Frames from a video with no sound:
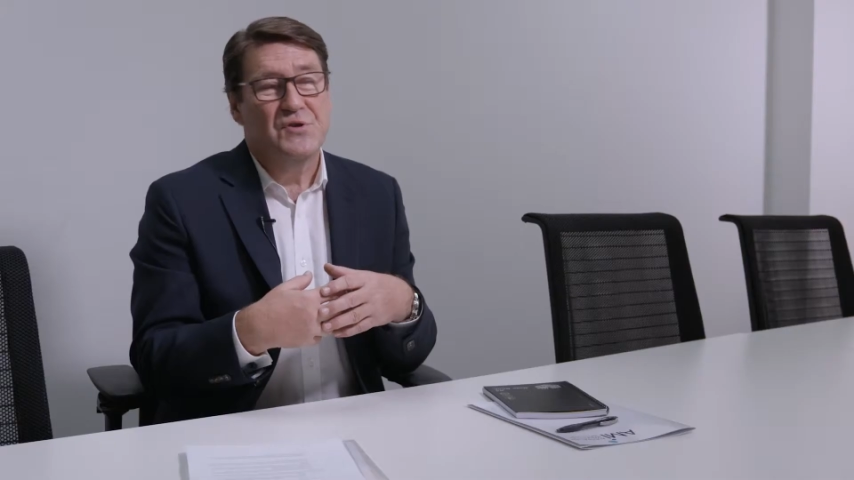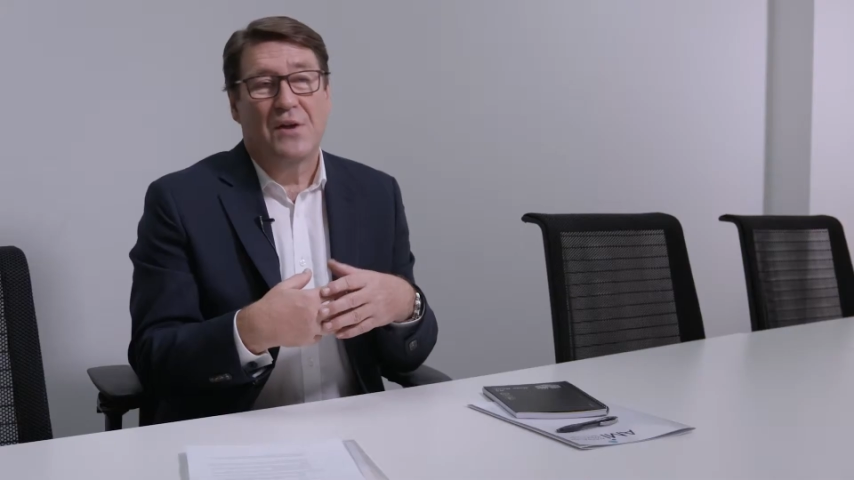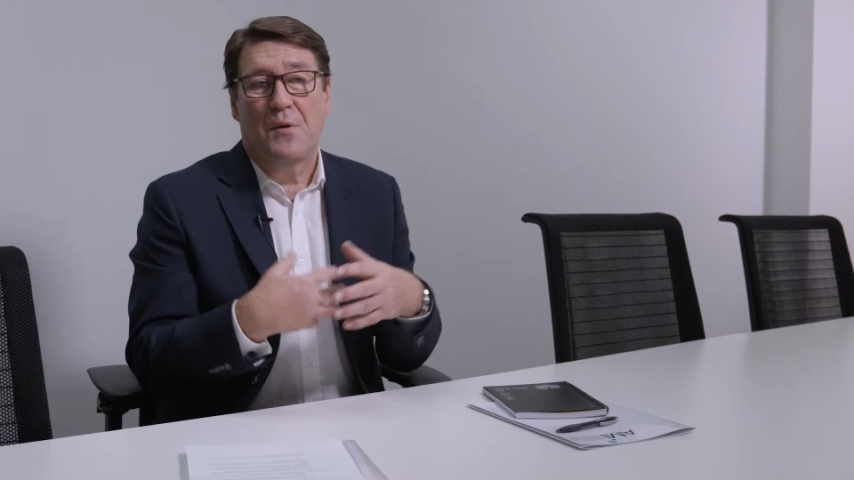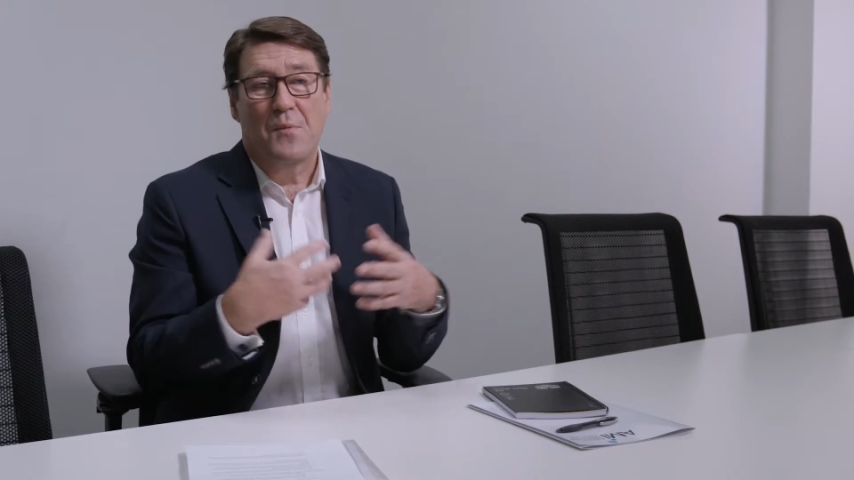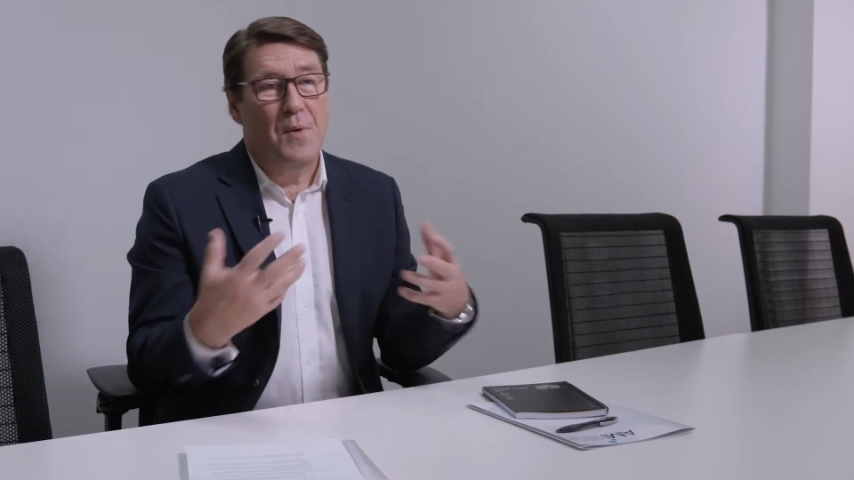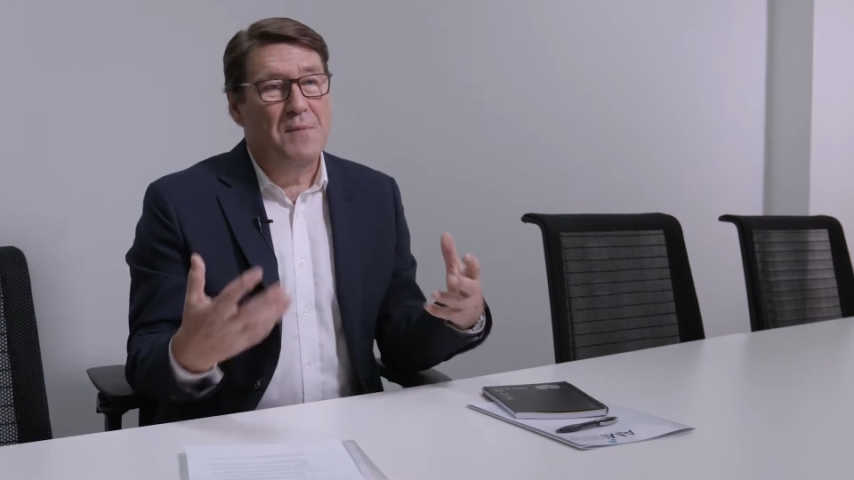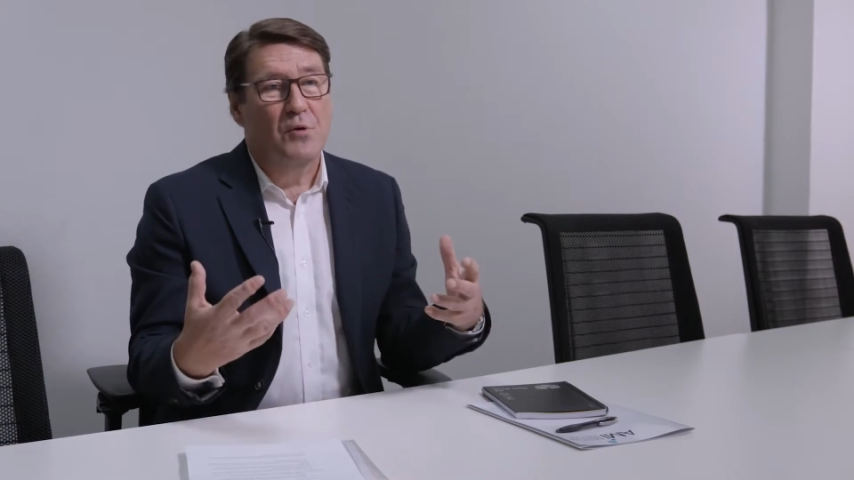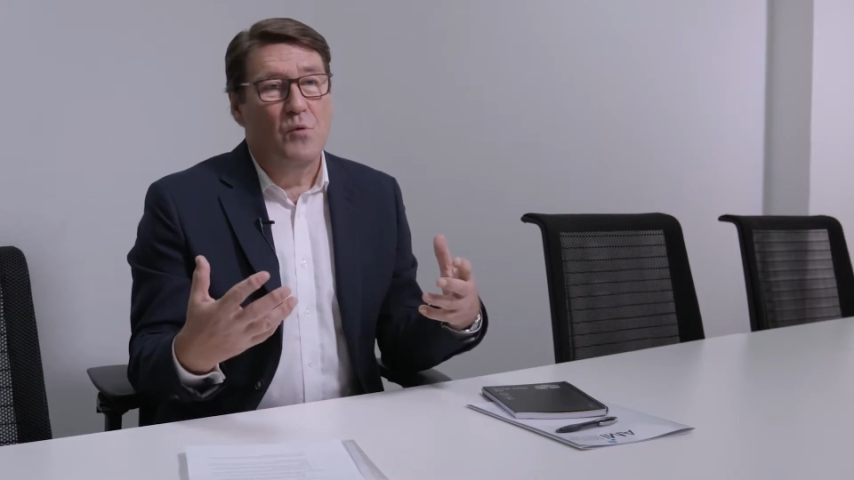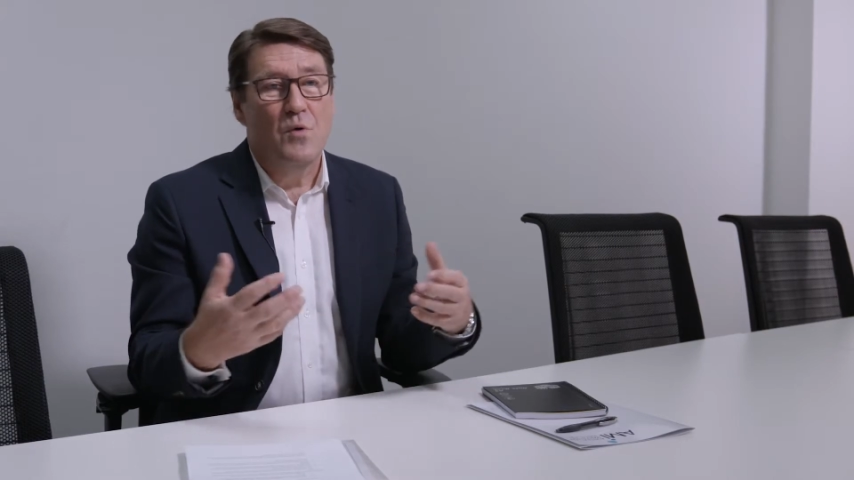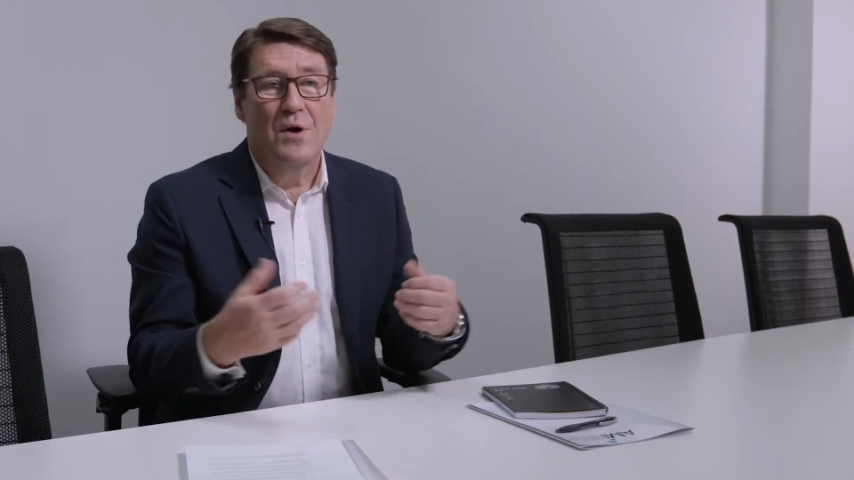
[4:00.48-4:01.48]
so that the
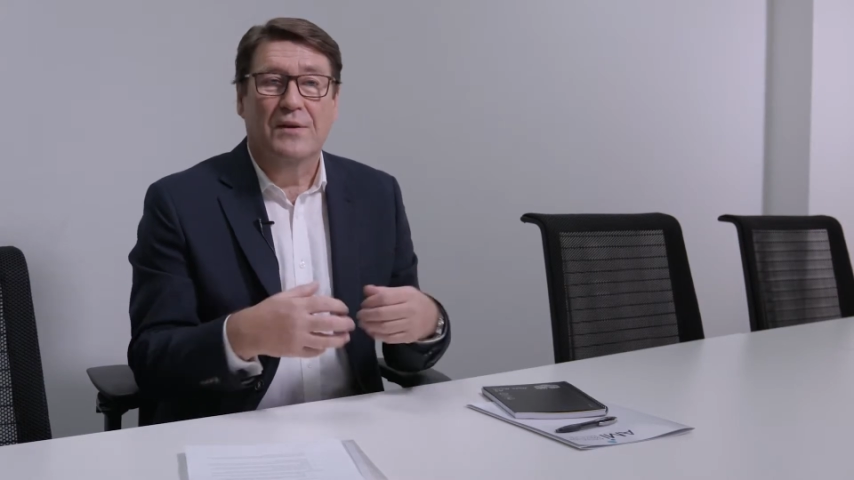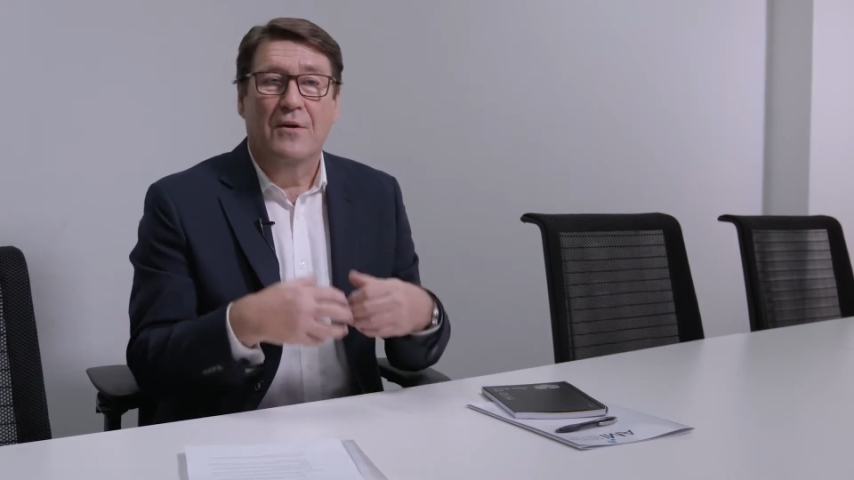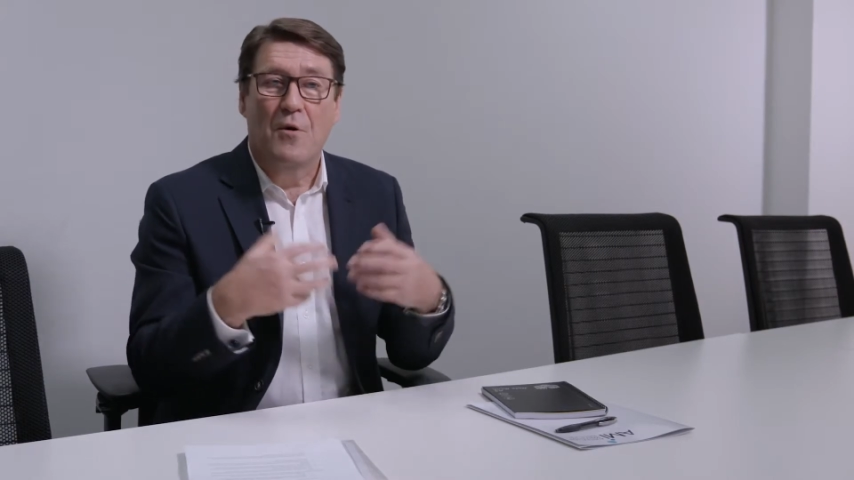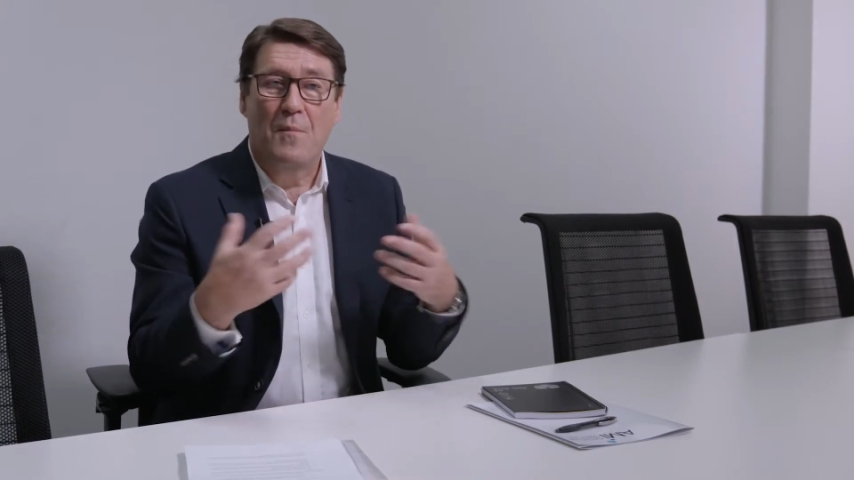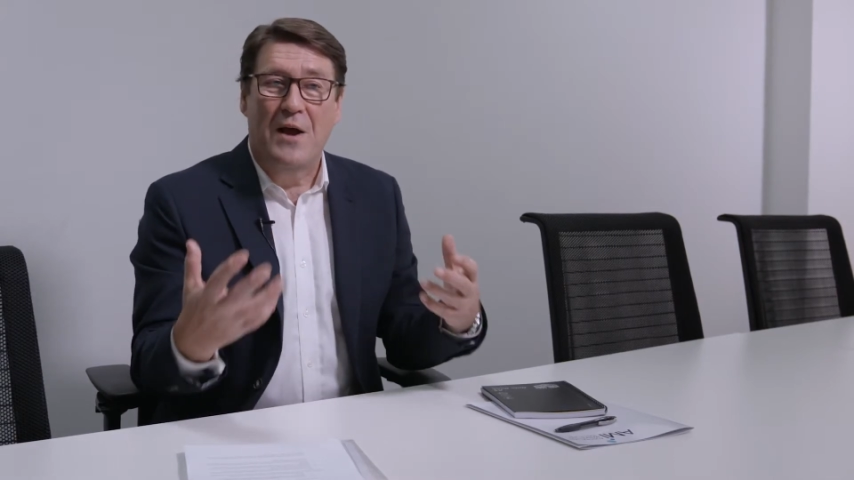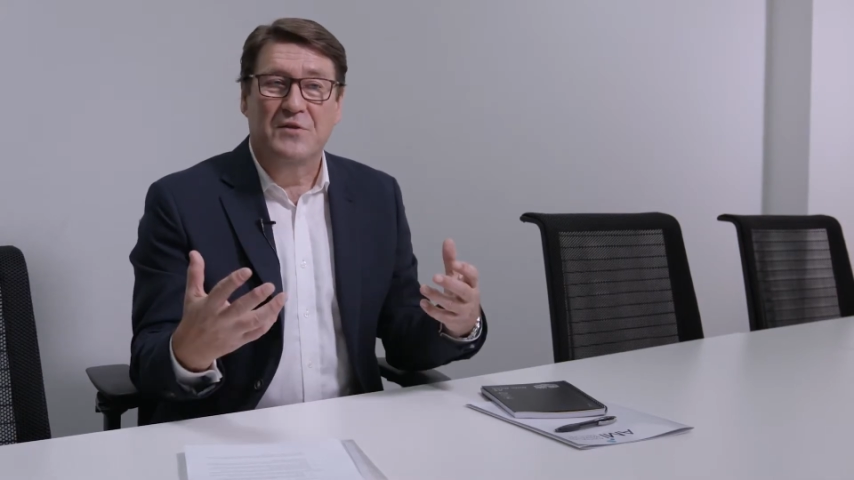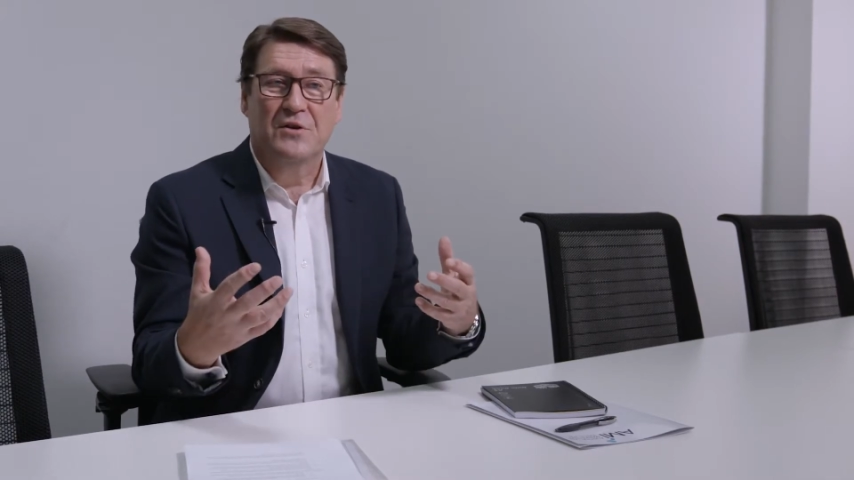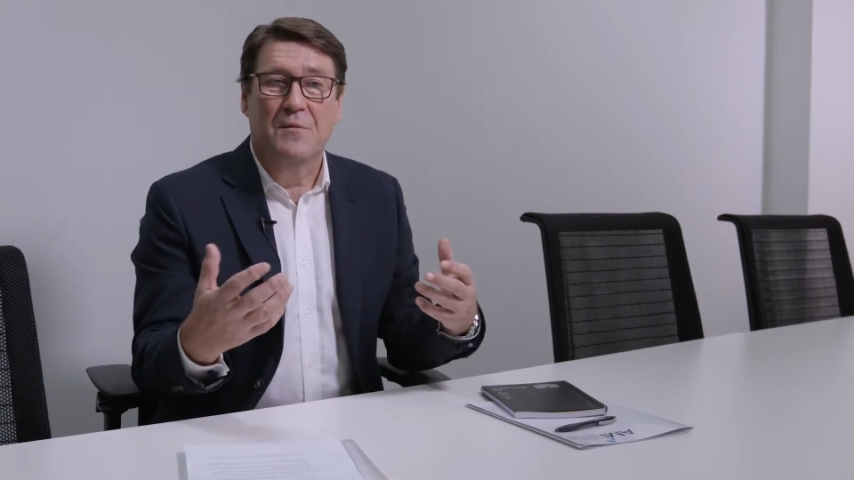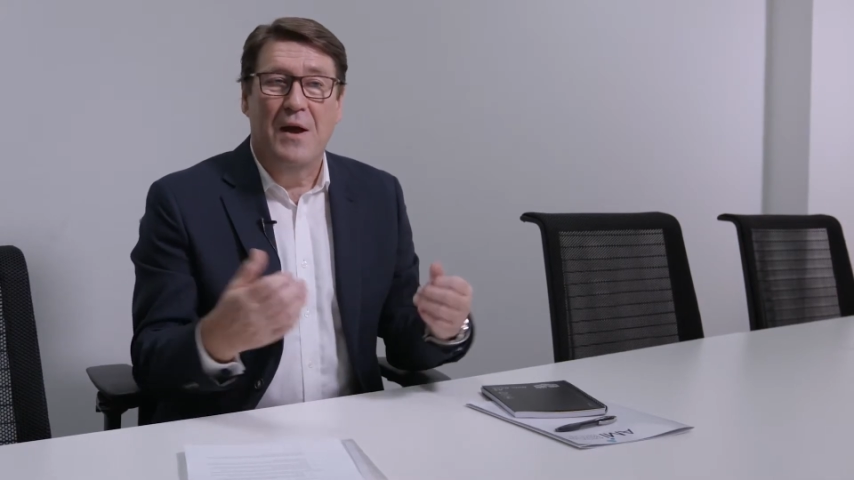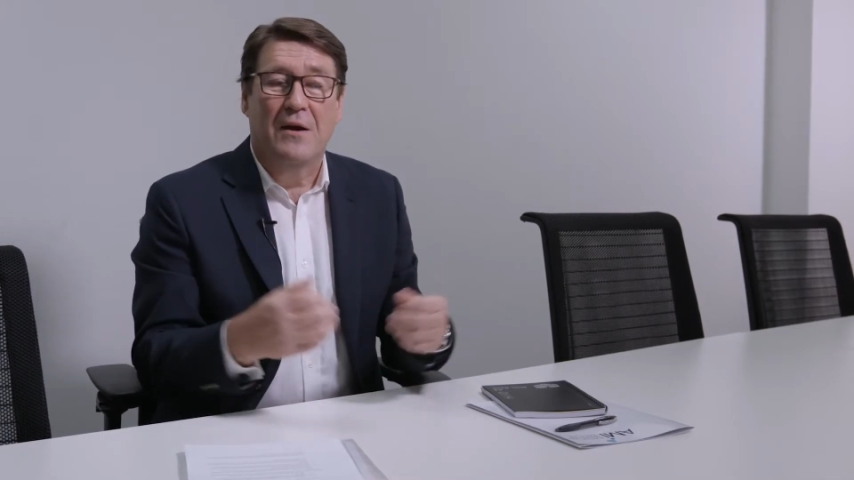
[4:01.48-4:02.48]
people who work there are
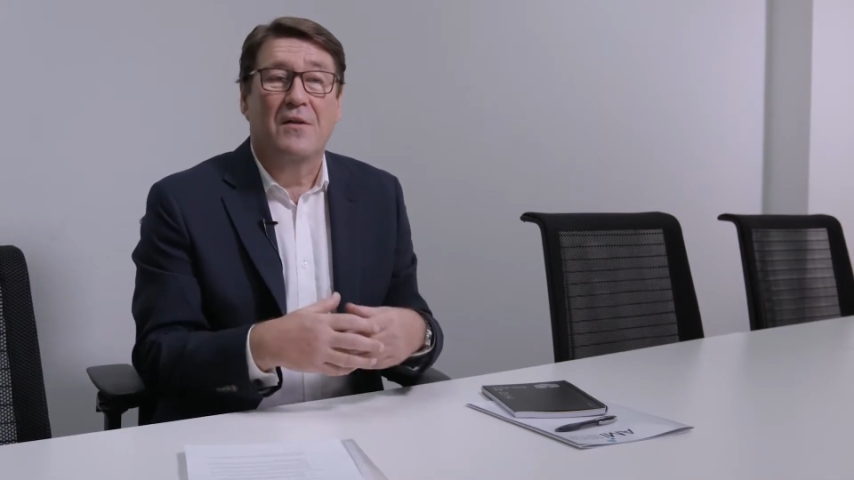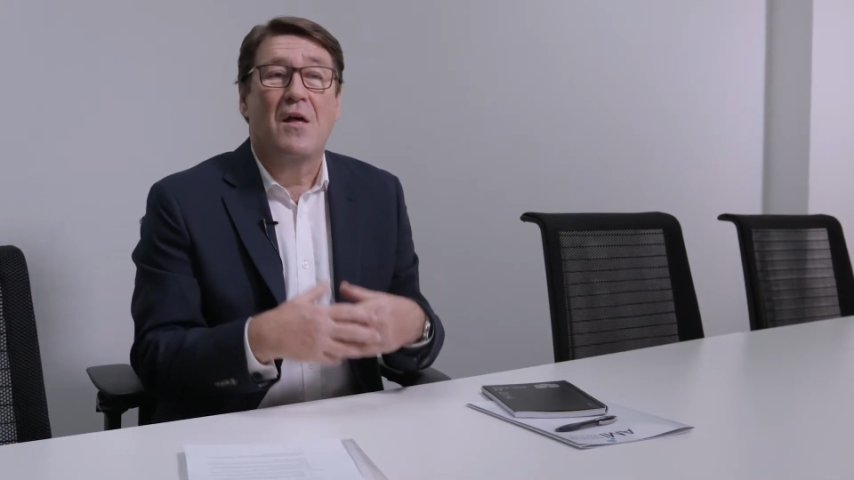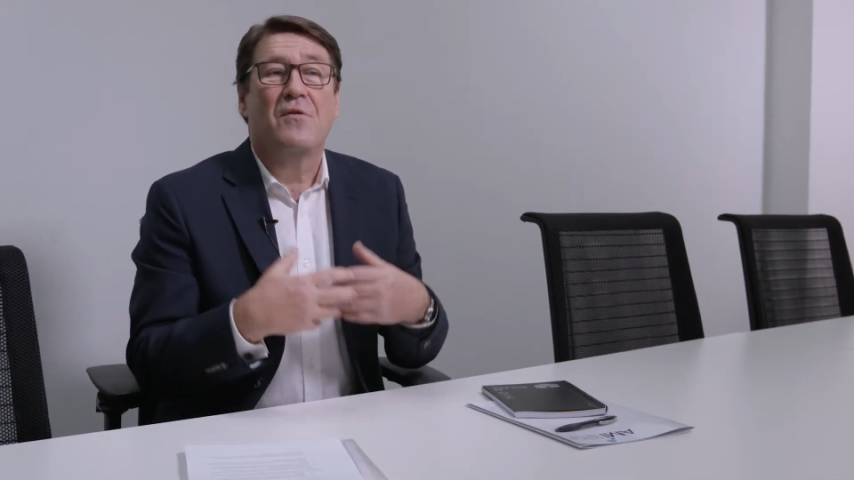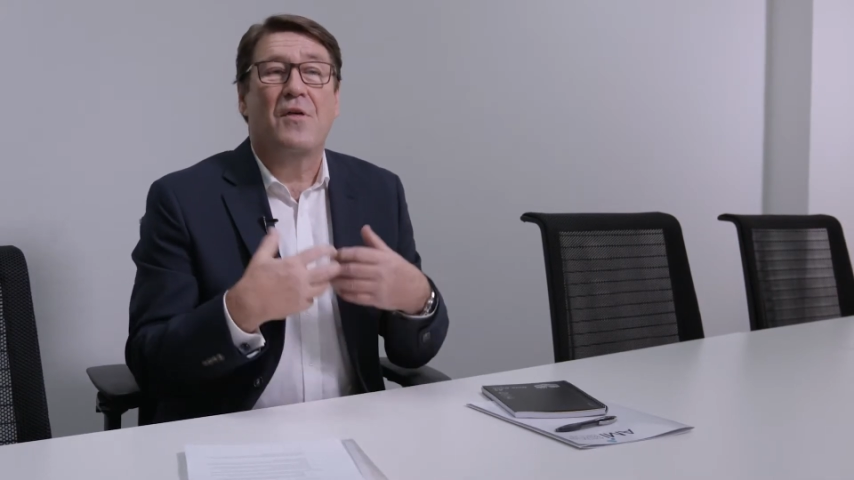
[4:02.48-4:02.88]
passionate about it,